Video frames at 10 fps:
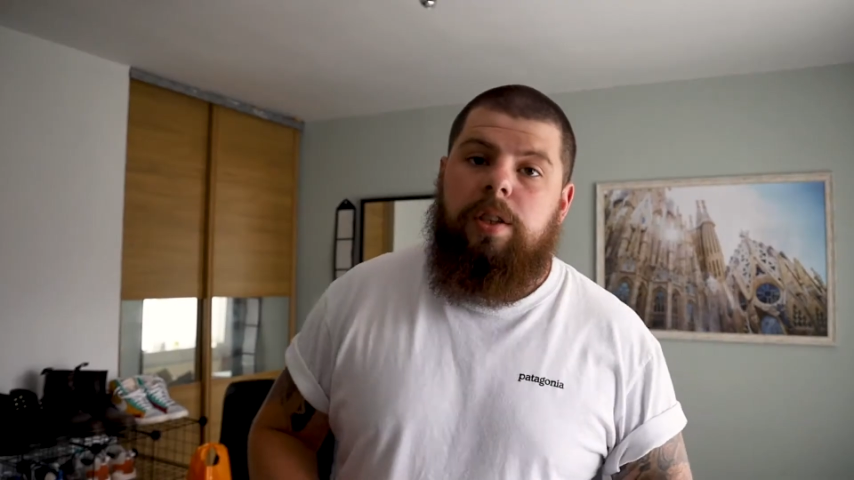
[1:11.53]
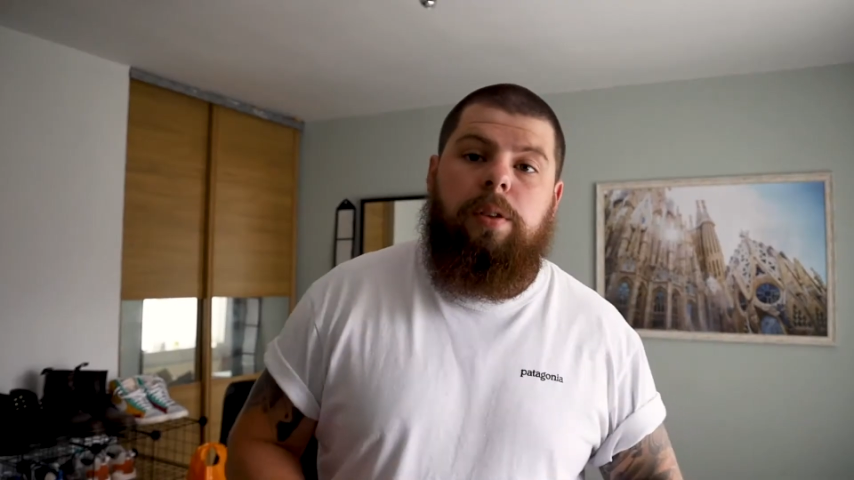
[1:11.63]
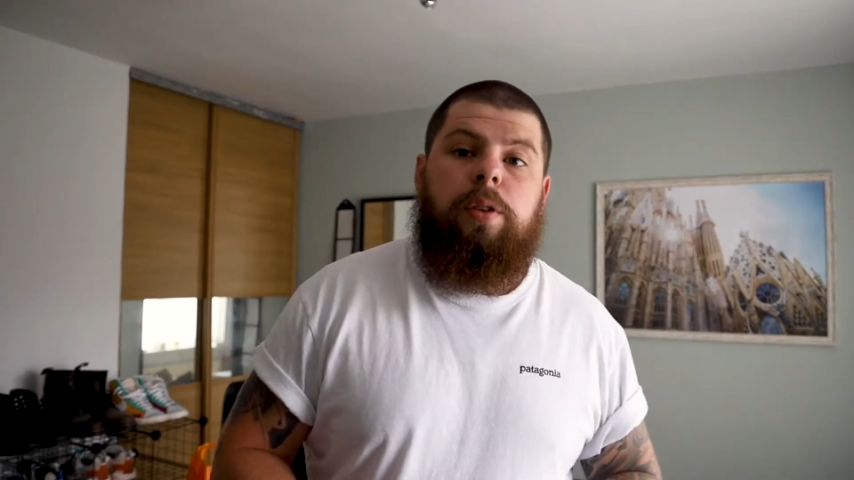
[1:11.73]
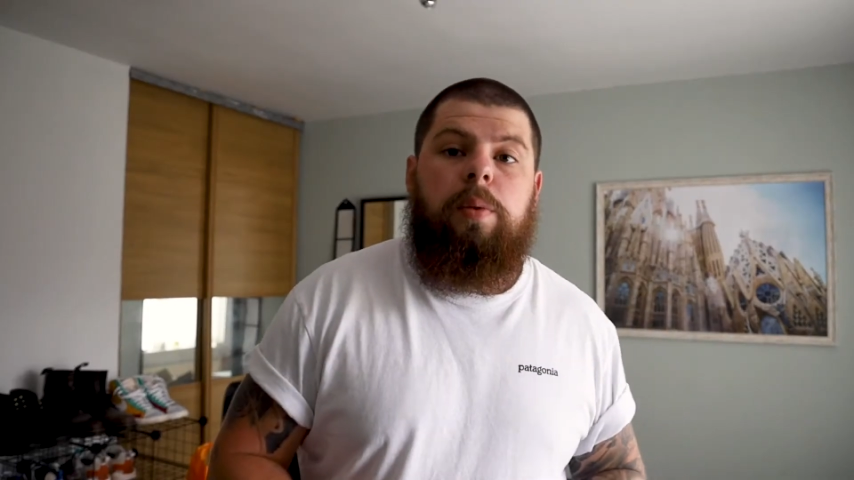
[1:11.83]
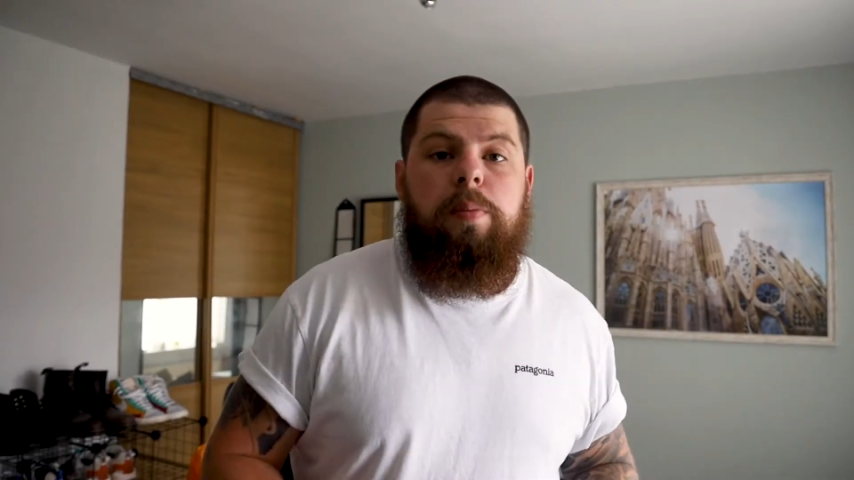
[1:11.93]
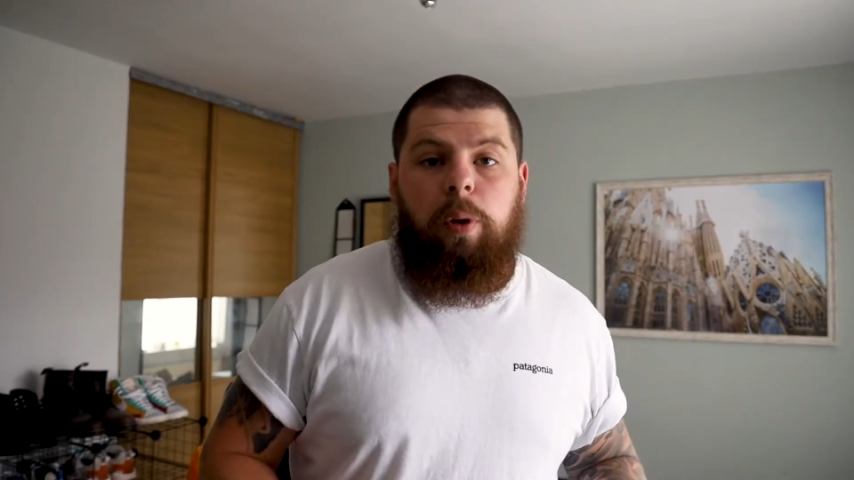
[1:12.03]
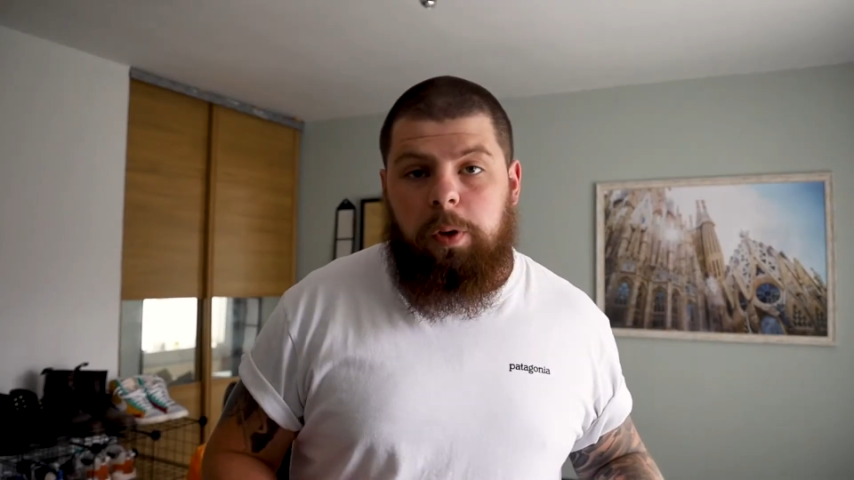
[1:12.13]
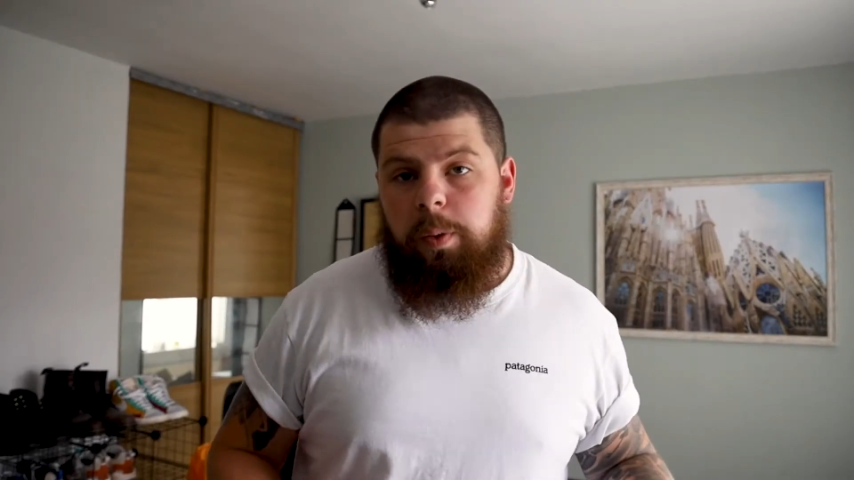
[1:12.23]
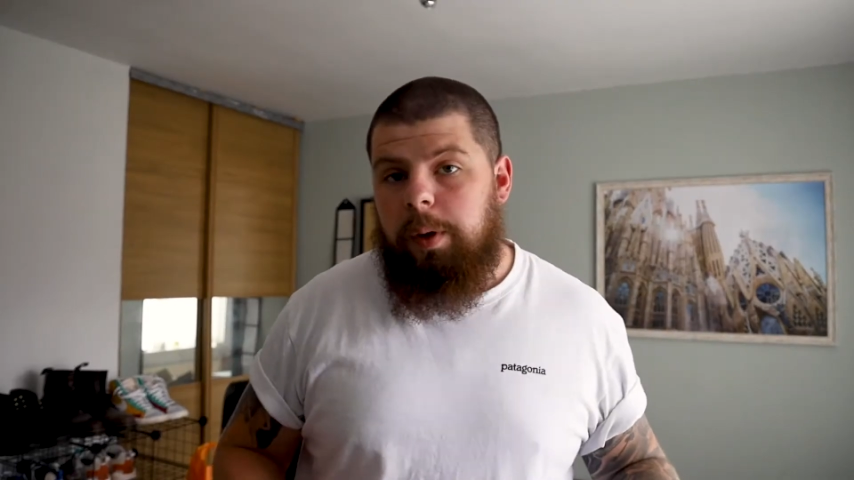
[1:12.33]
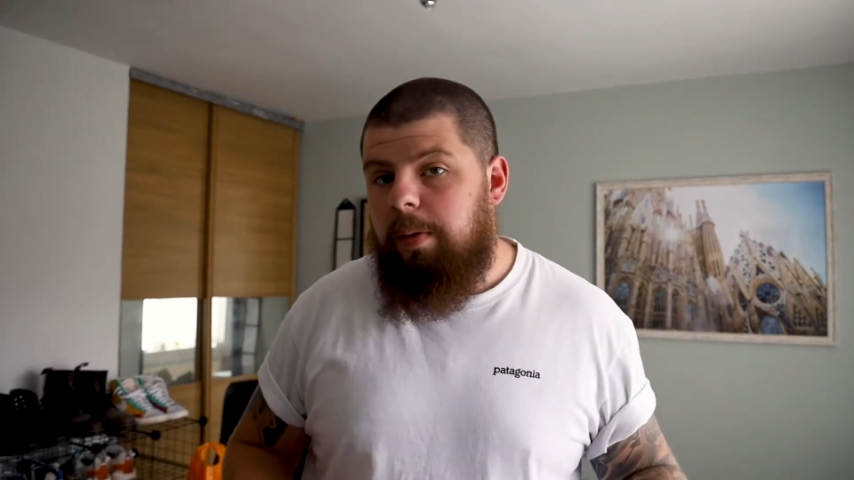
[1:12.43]
so the three
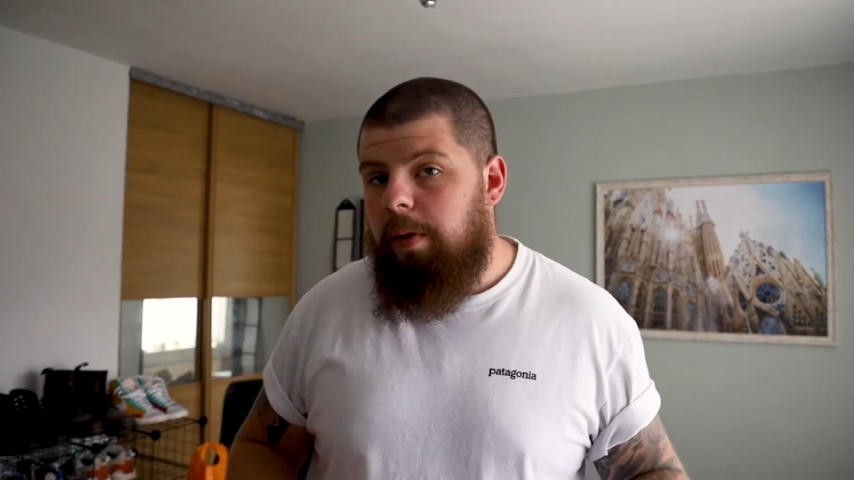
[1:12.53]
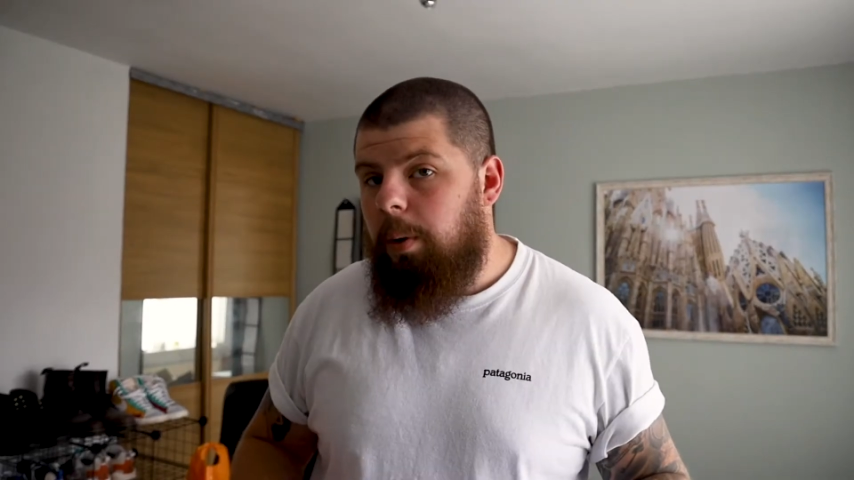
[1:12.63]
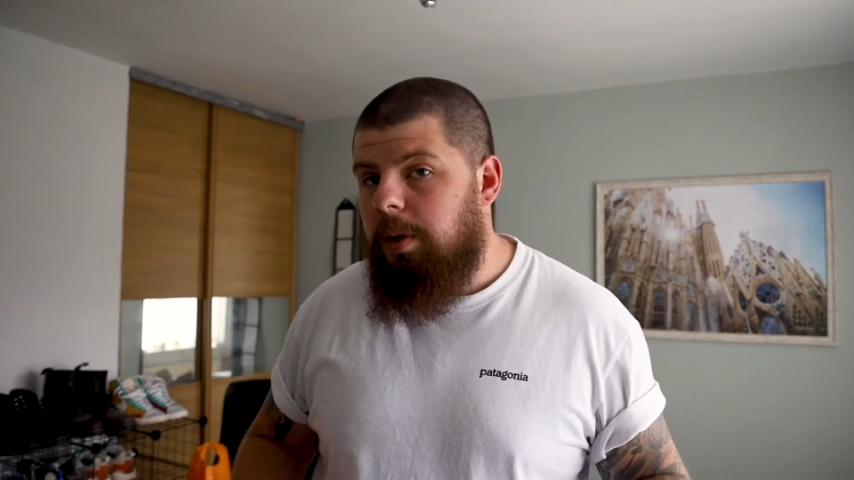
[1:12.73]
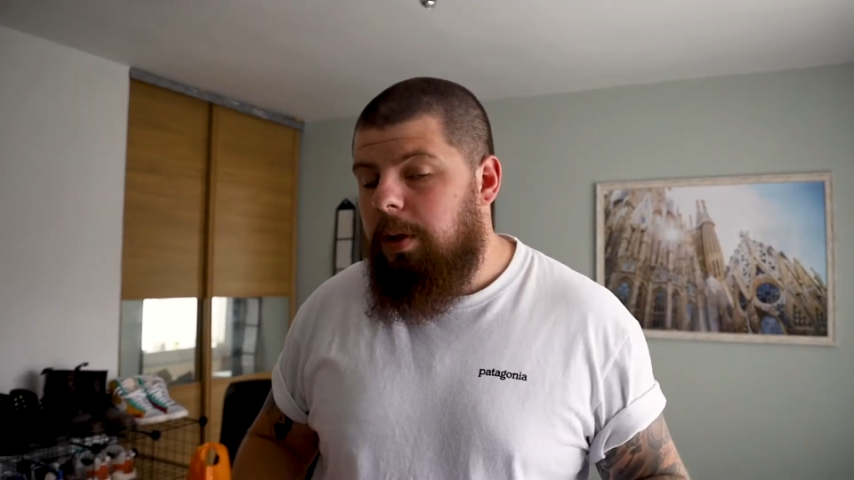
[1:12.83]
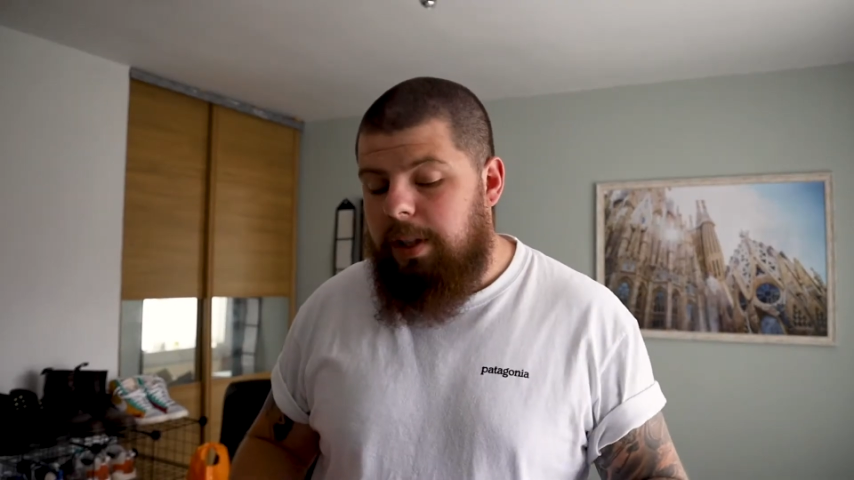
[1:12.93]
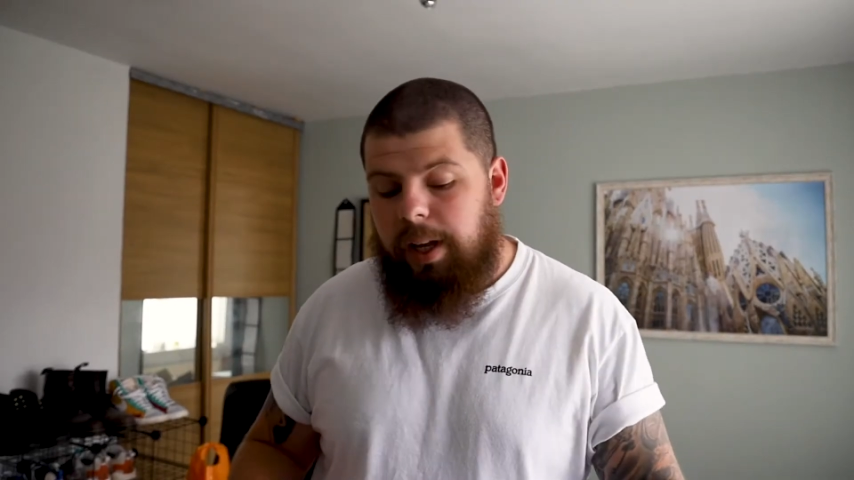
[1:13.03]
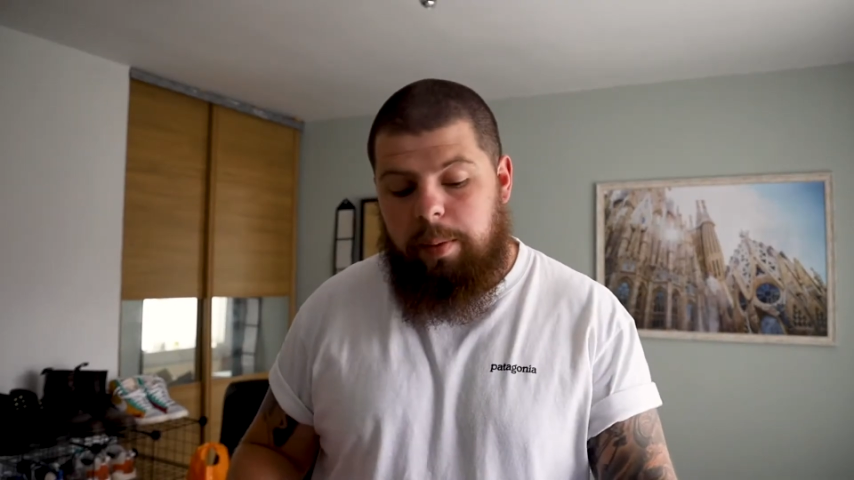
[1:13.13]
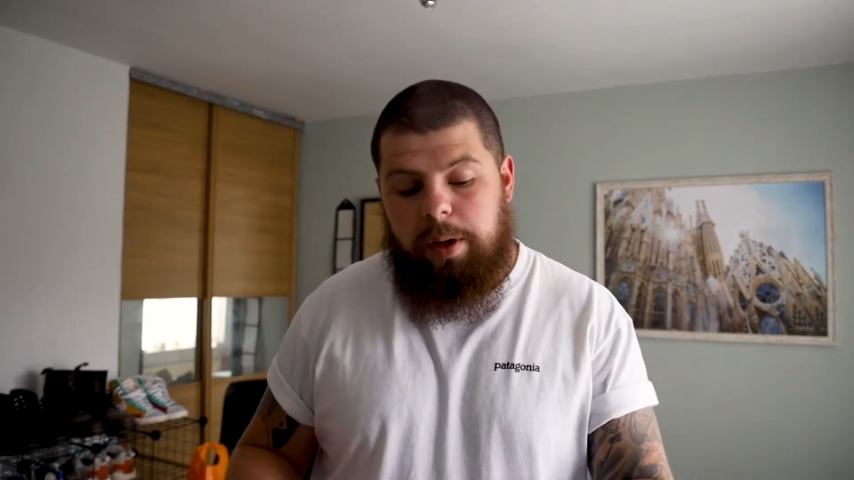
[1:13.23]
products we're going to be focusing on today,